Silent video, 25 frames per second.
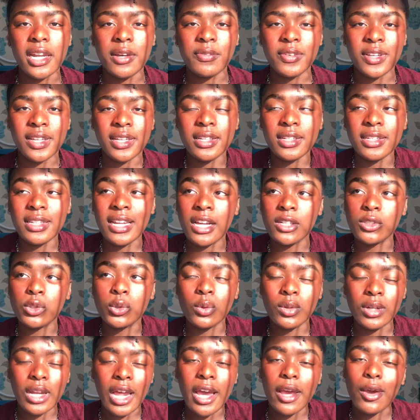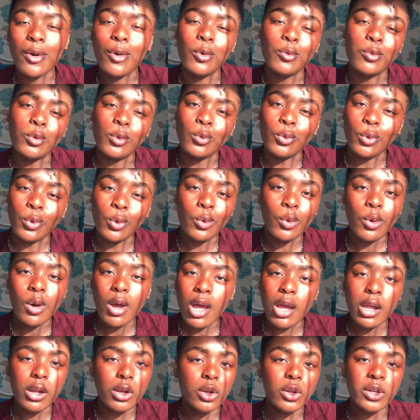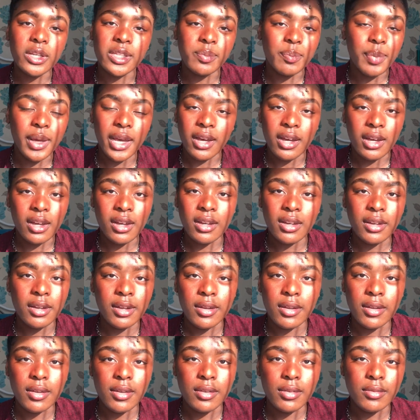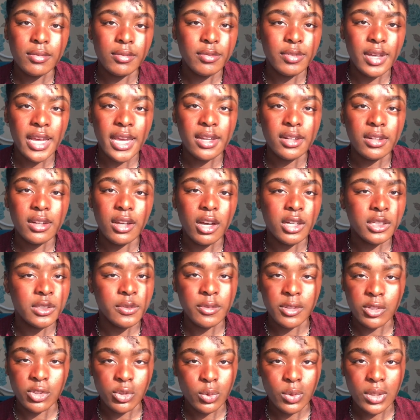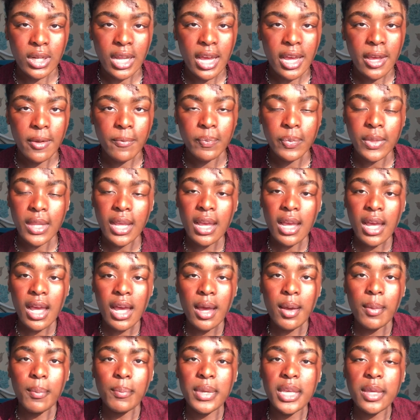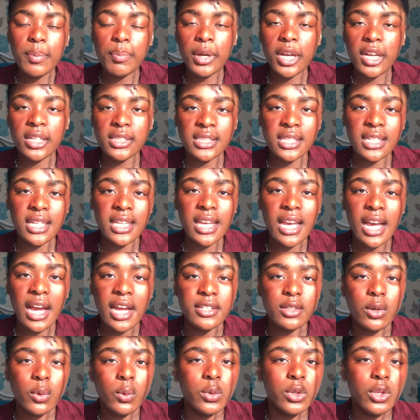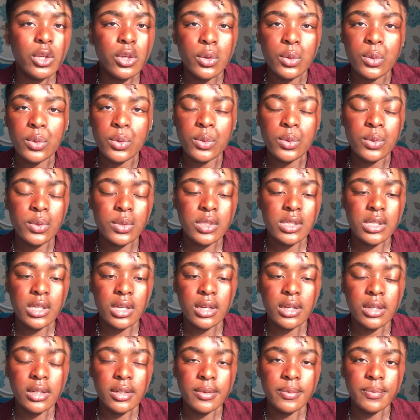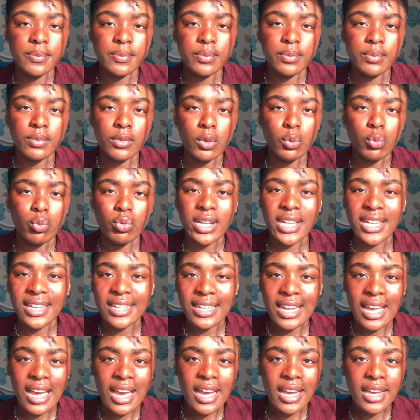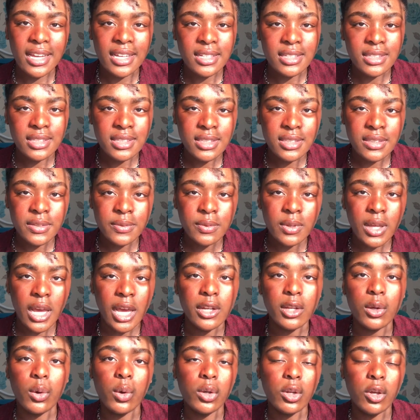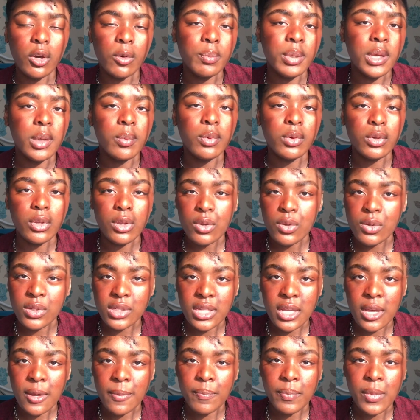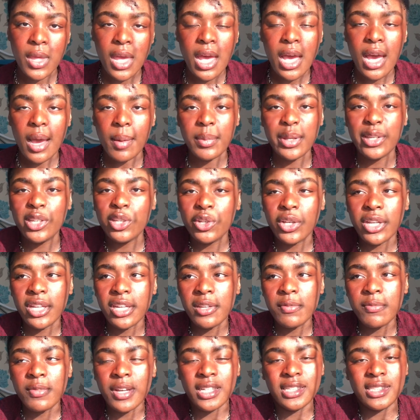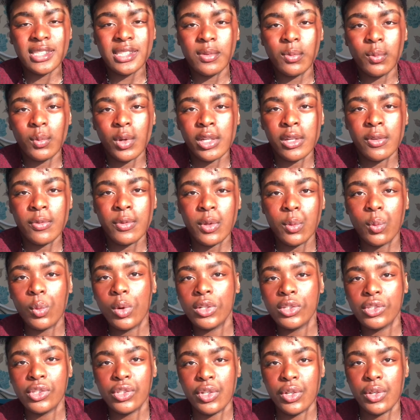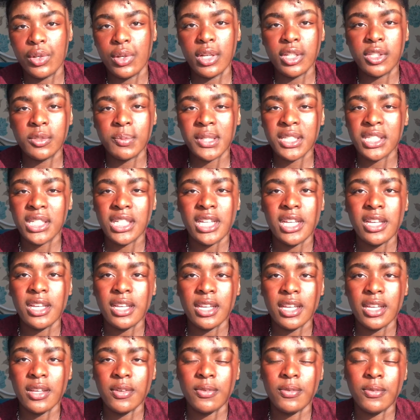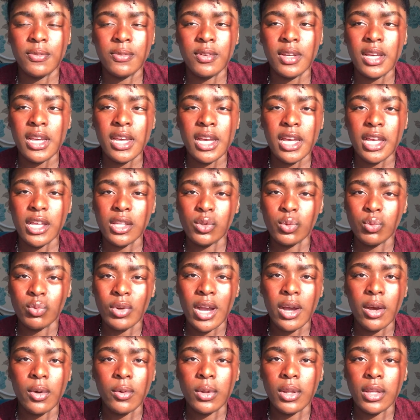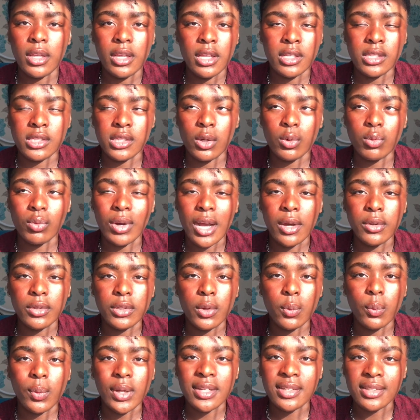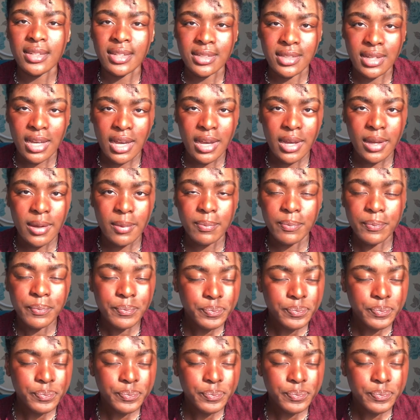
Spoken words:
think natural light overall looks better than artificial light. Me personally, I don't use ring lights. I know a lot of people use them. I mean, you can invest in one if you want to, especially if it's around the winter time